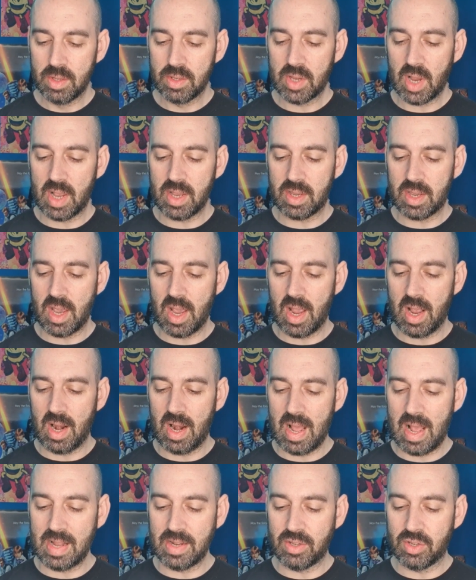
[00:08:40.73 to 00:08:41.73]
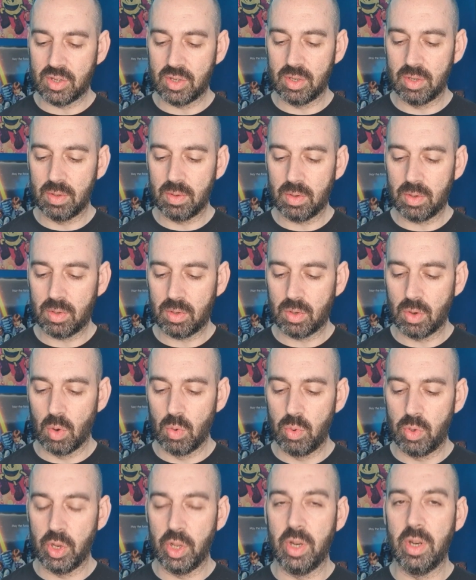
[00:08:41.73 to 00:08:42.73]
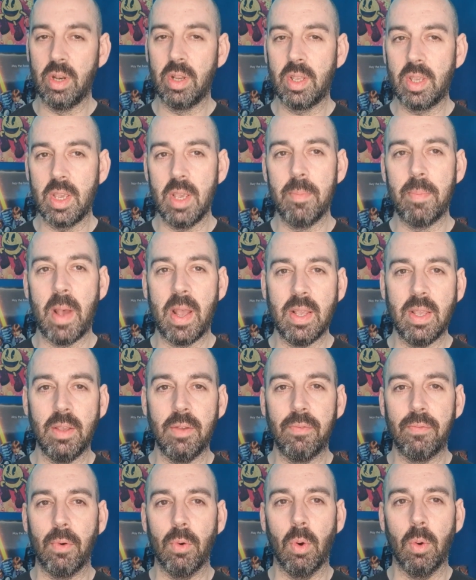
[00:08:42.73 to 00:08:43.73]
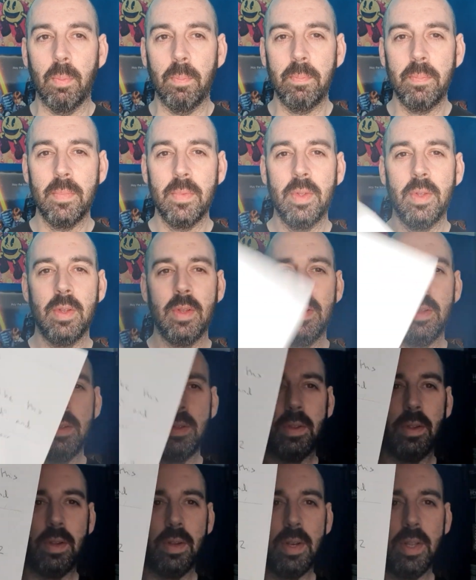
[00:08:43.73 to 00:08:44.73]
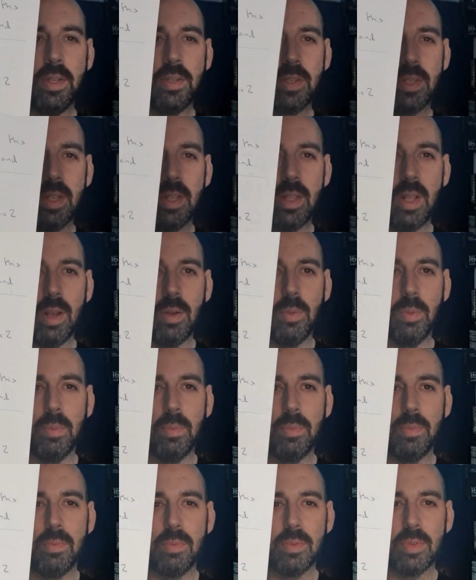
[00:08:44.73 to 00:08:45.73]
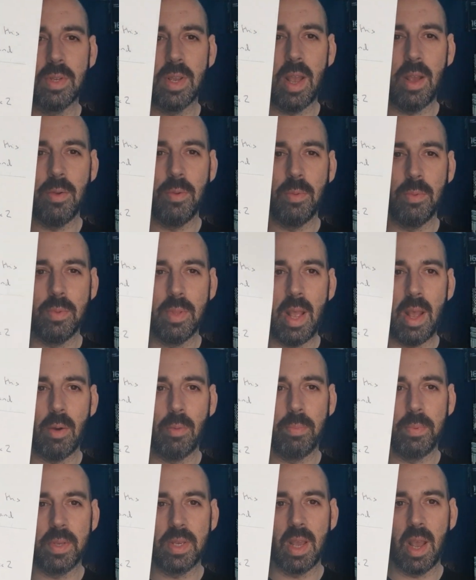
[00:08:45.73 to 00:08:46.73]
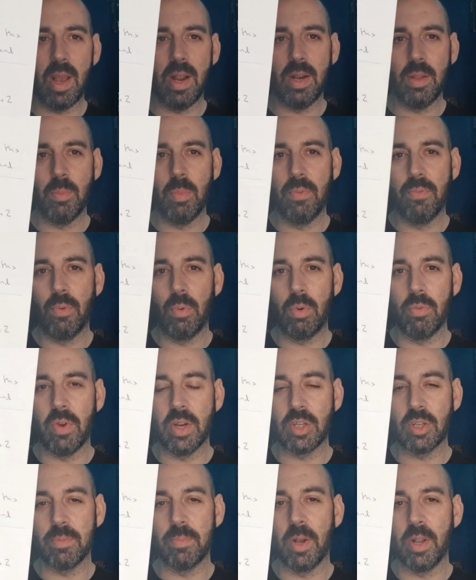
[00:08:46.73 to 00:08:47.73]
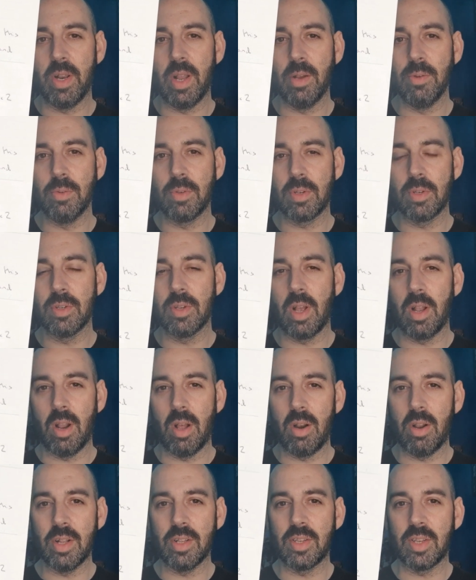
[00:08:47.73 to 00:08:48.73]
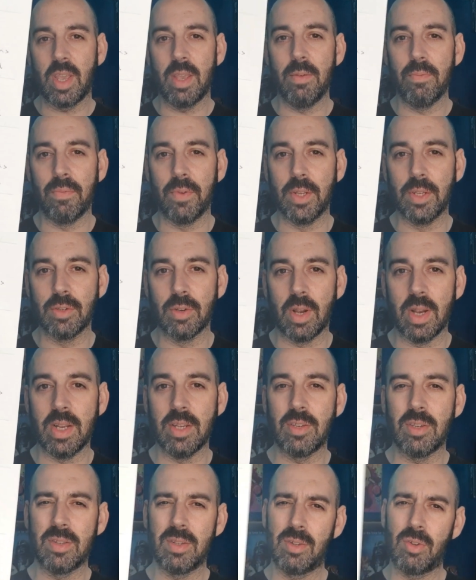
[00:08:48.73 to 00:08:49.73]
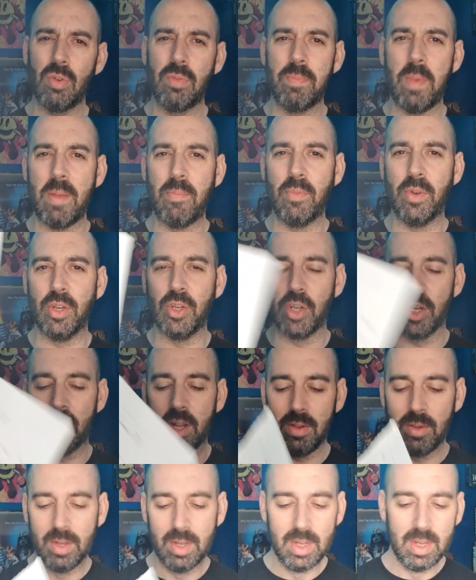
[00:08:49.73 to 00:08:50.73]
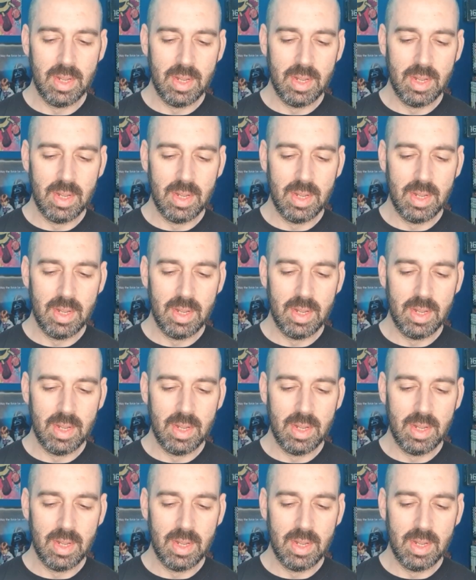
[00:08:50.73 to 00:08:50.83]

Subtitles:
Take care, lads. Gordon, Gib84. And there's the note. So that will be going in with all the rest of my notes, because I like to keep things like this. Good memories, you know.